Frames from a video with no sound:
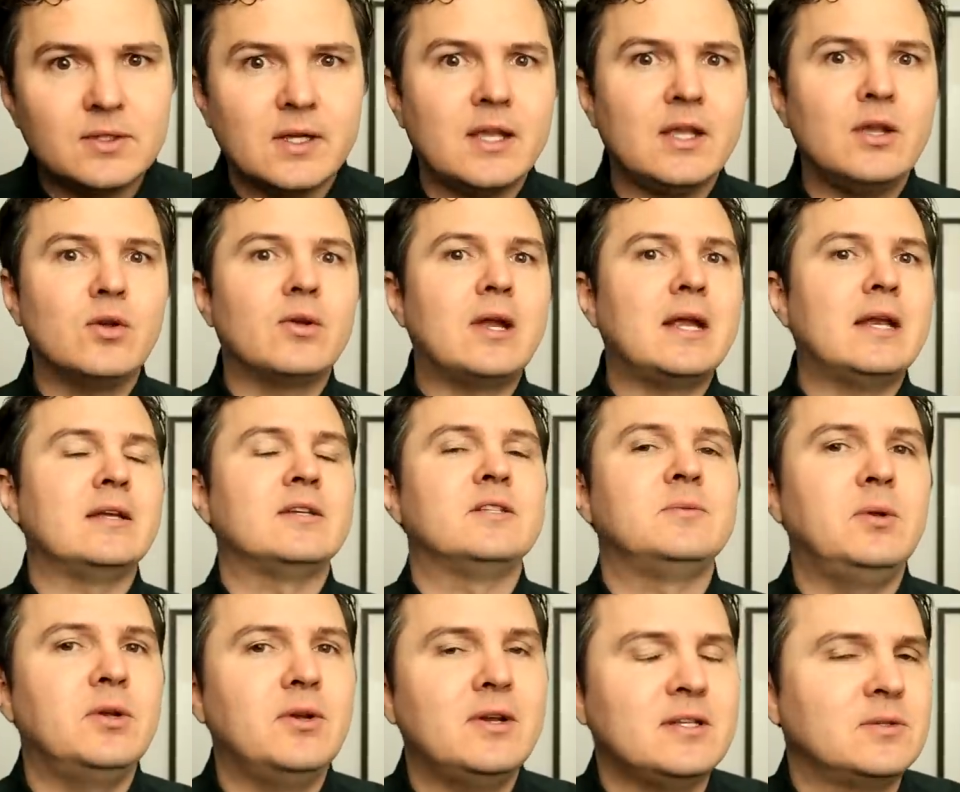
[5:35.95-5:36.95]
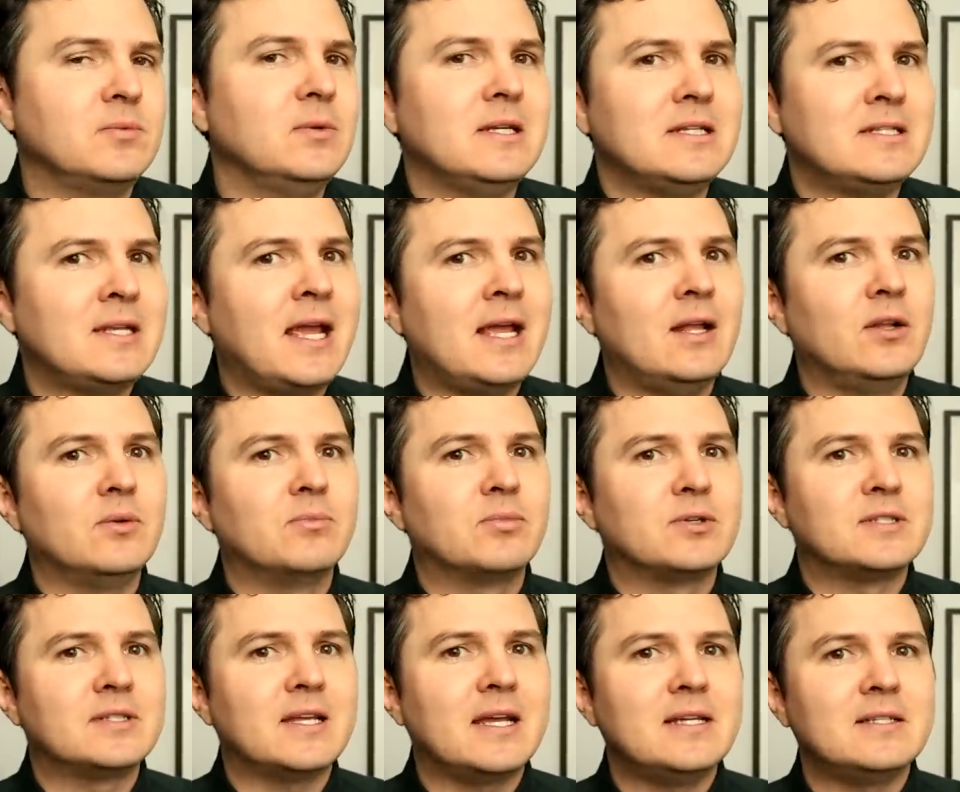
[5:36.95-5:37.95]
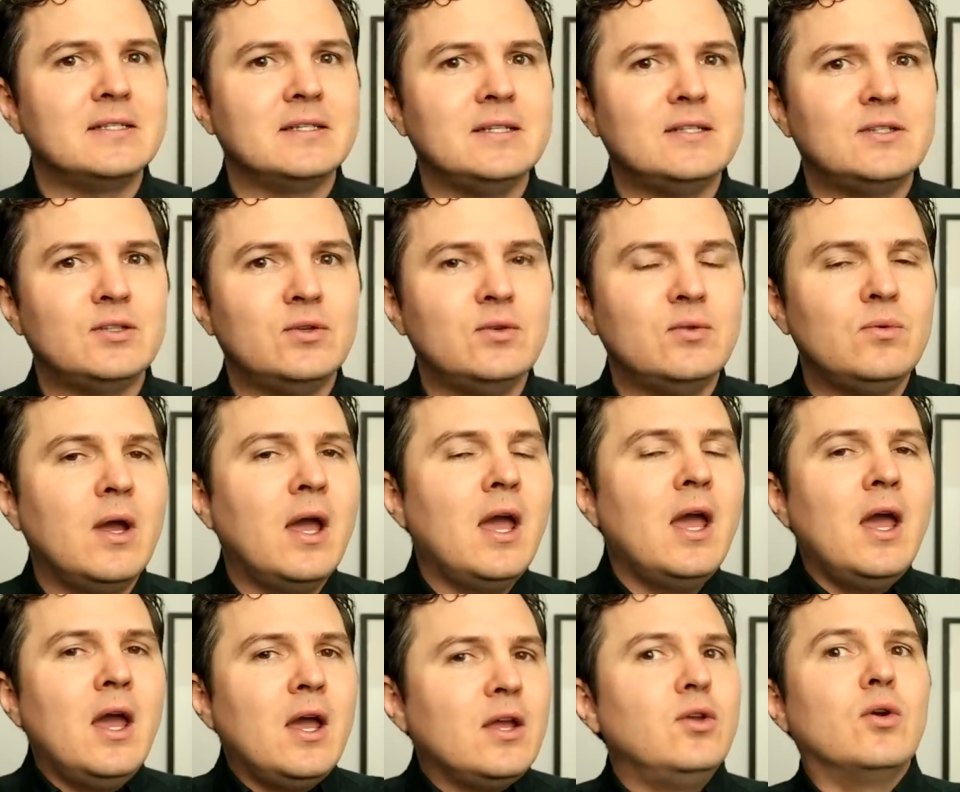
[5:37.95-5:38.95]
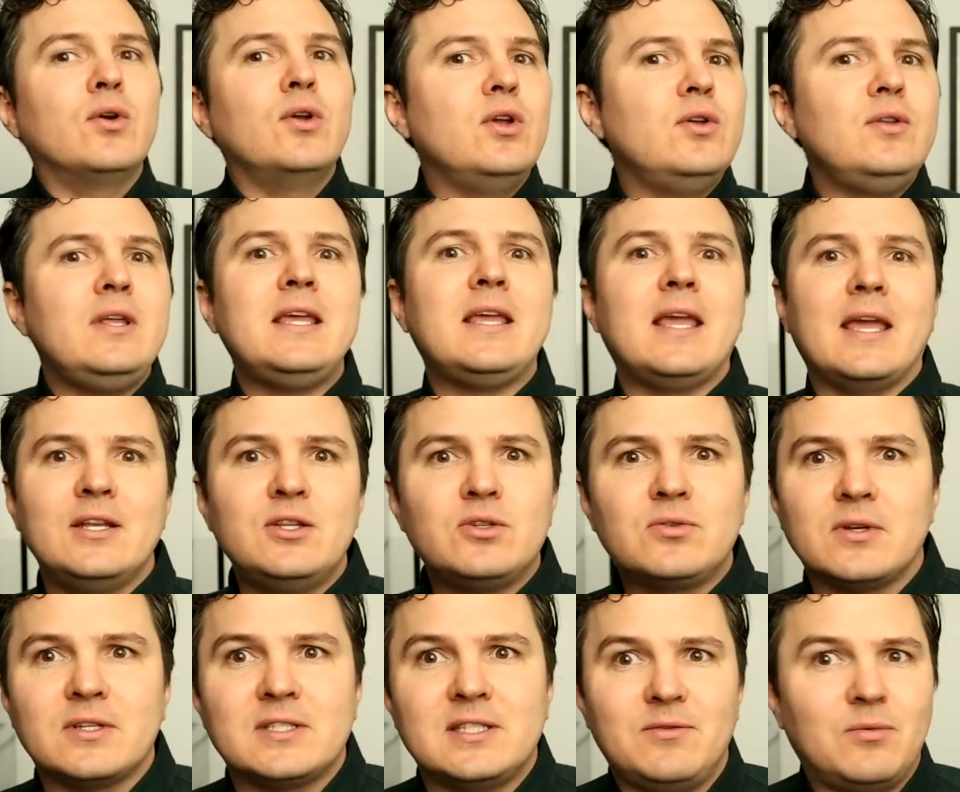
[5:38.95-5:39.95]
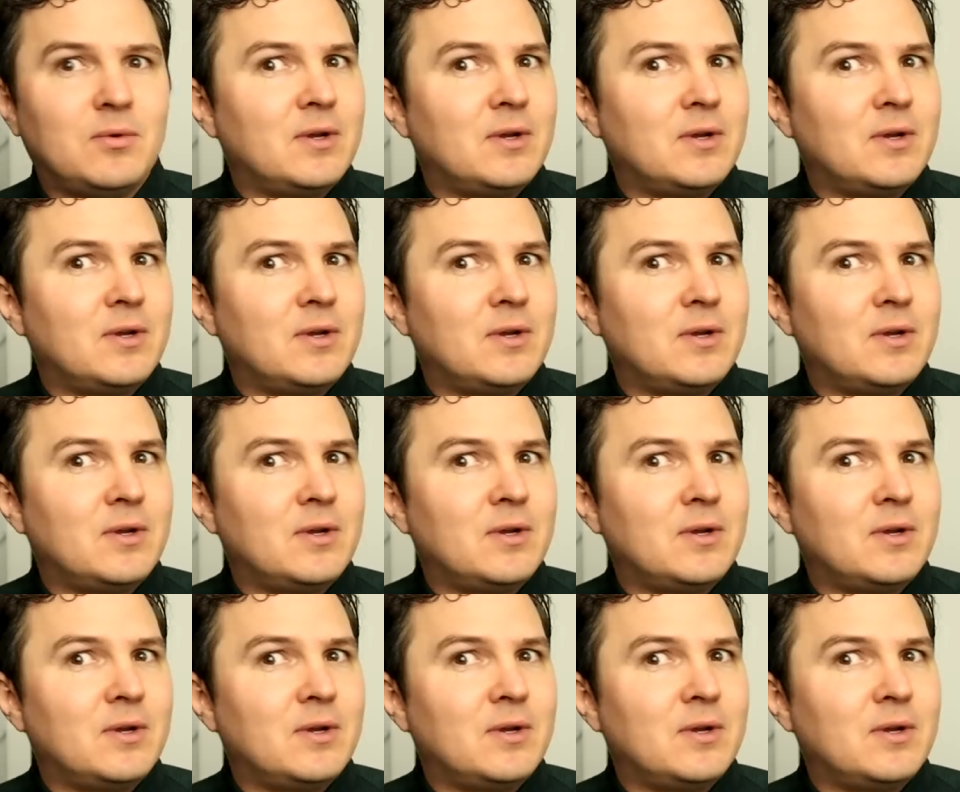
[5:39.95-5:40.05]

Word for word: to curate an experience really tailored precisely to your unique interests.